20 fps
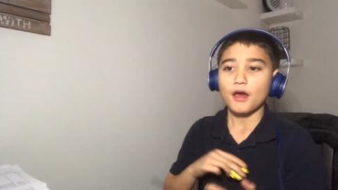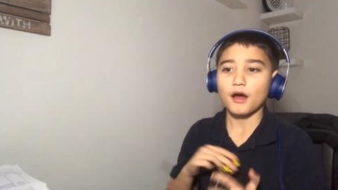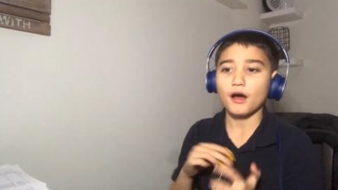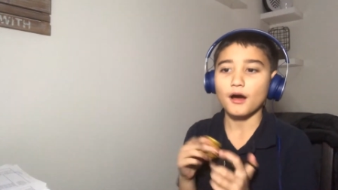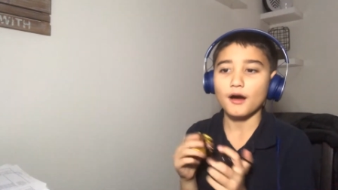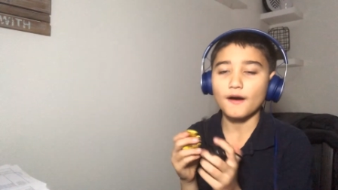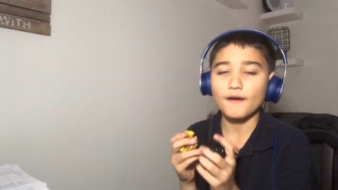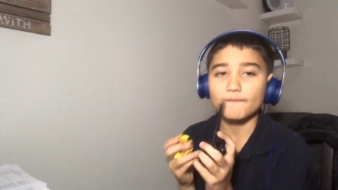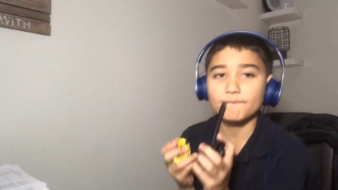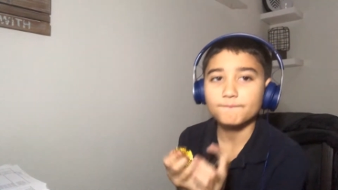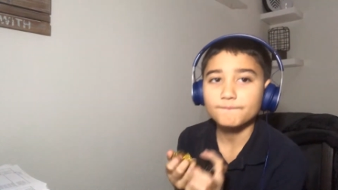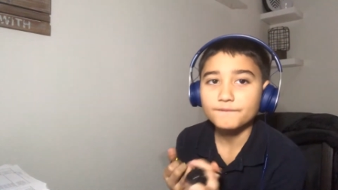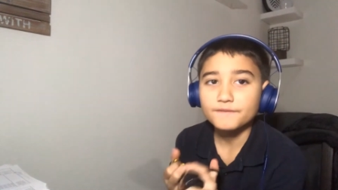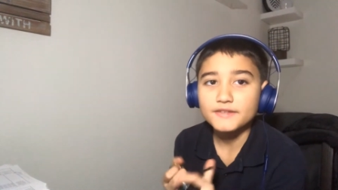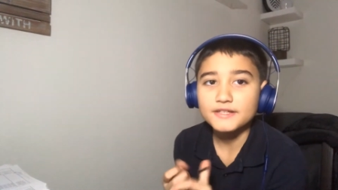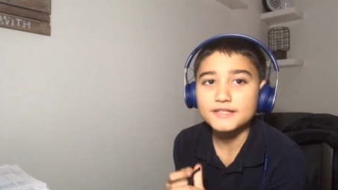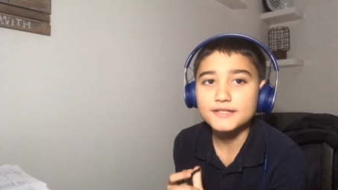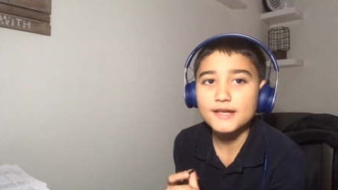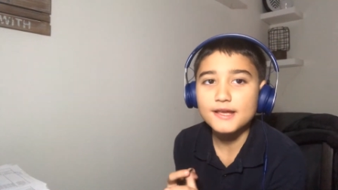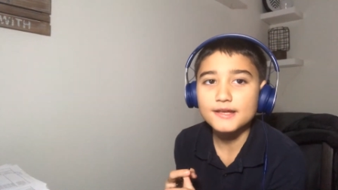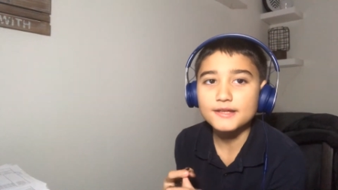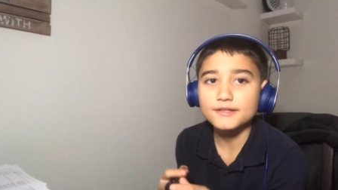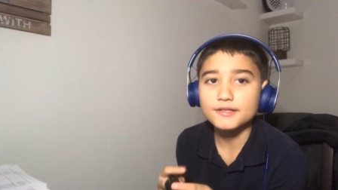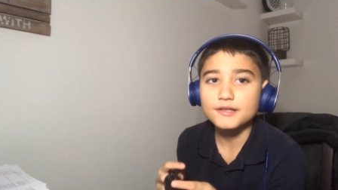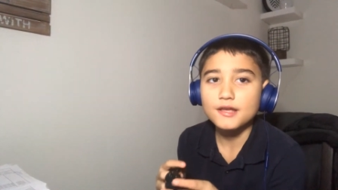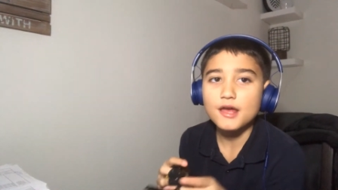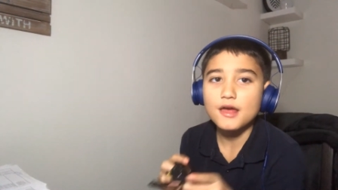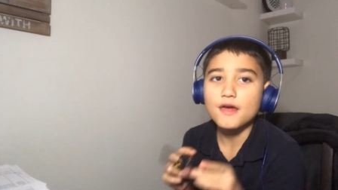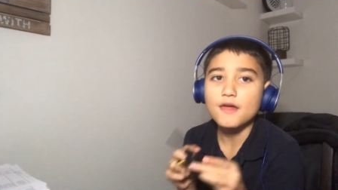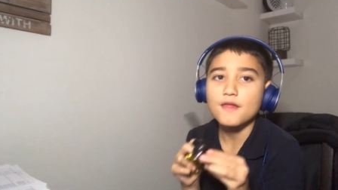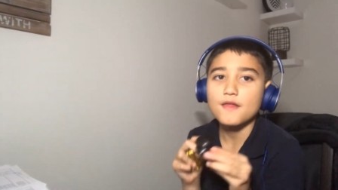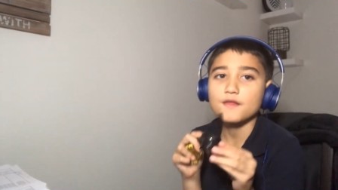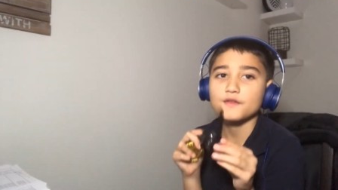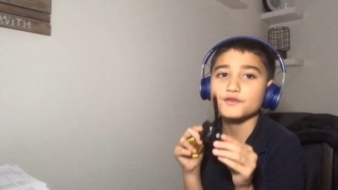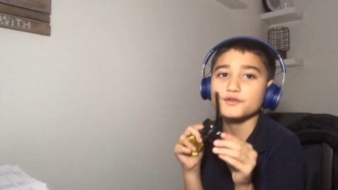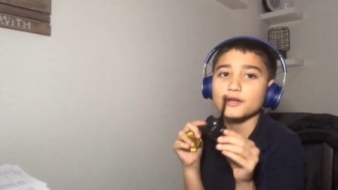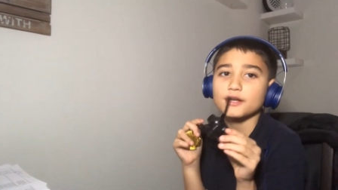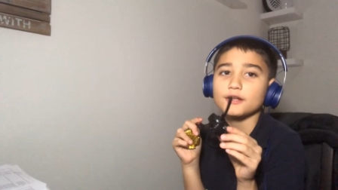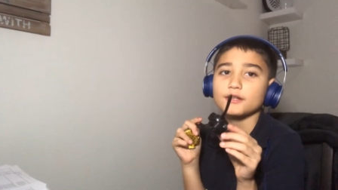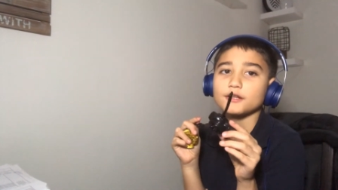Um, this is the
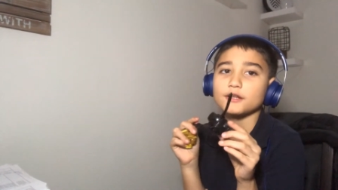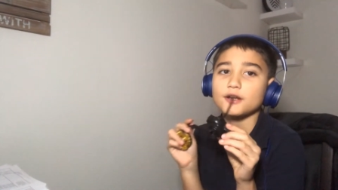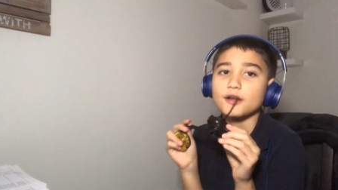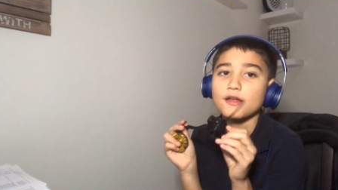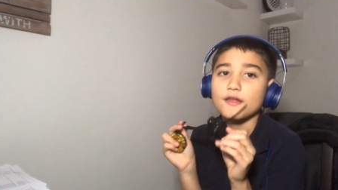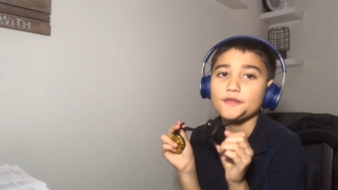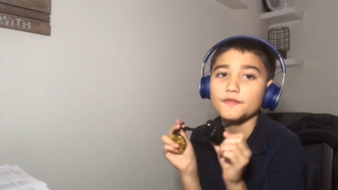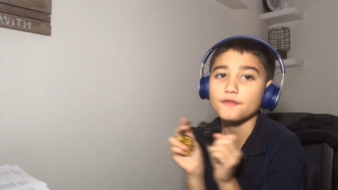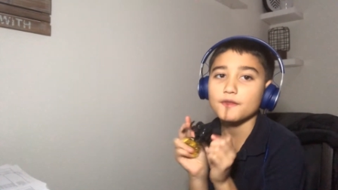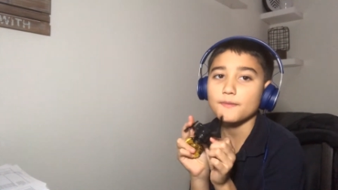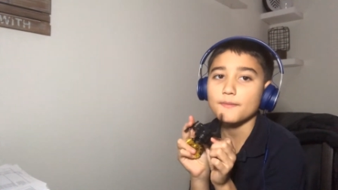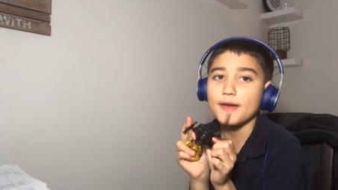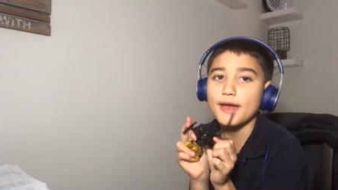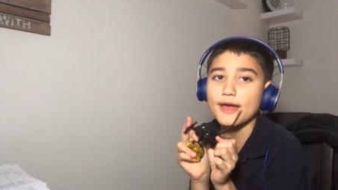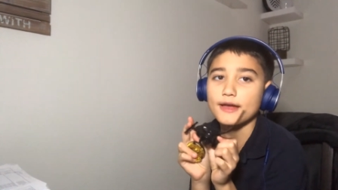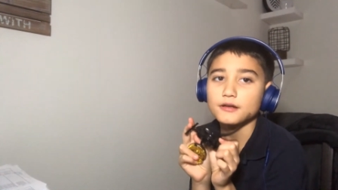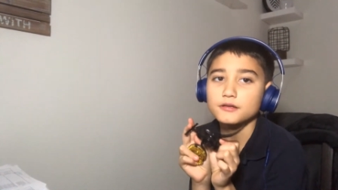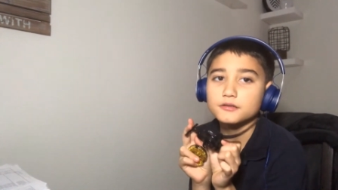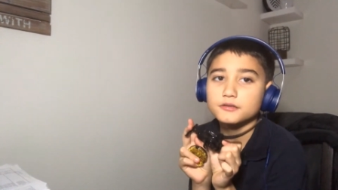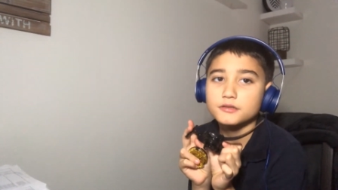trailer, the Max.